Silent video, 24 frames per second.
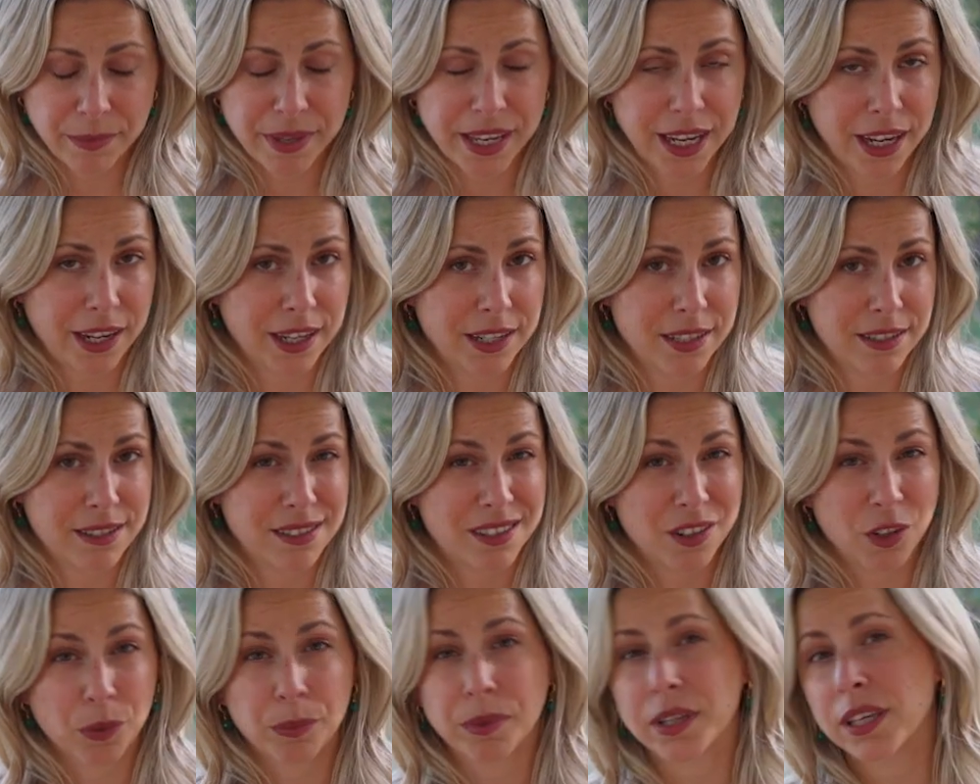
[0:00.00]
because
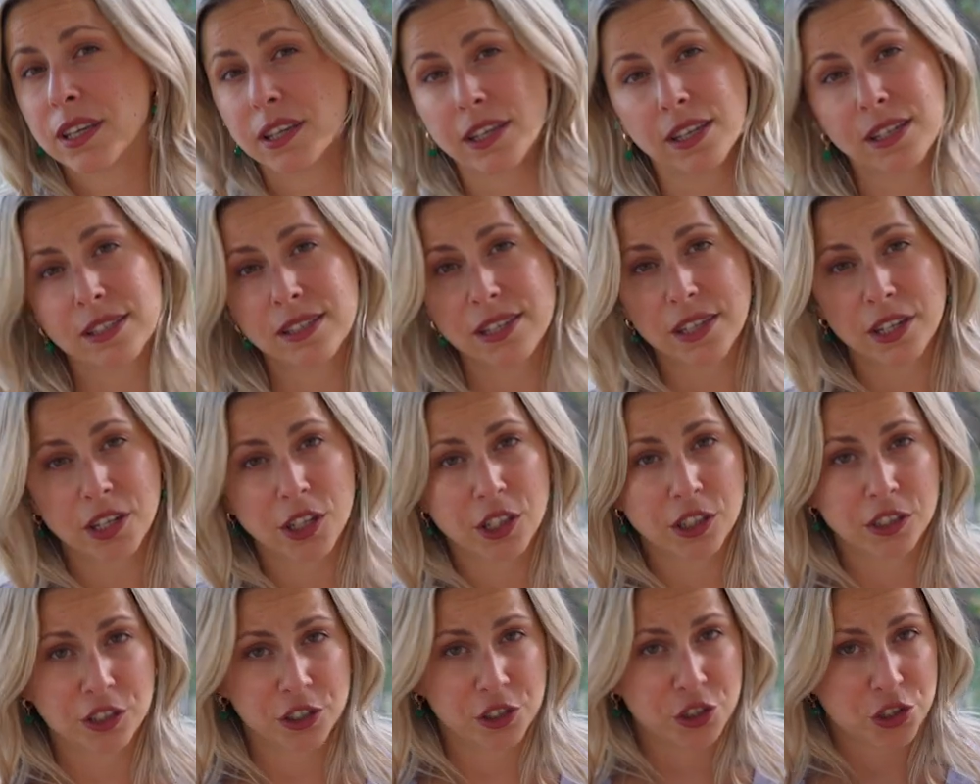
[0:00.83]
it'll be
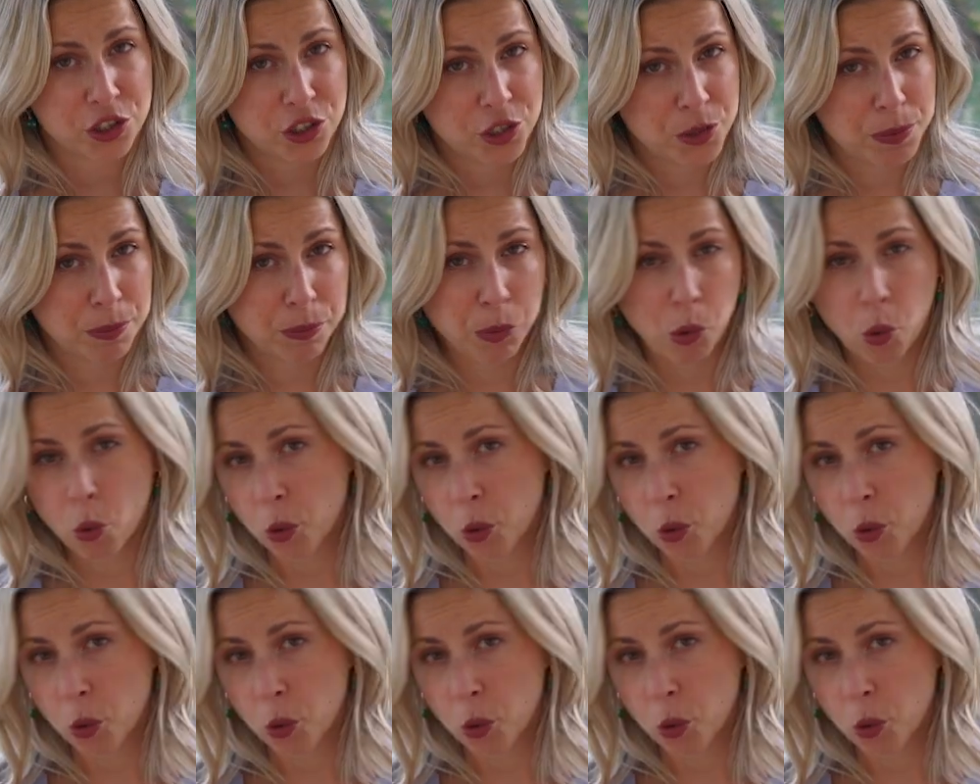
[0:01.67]
easier to just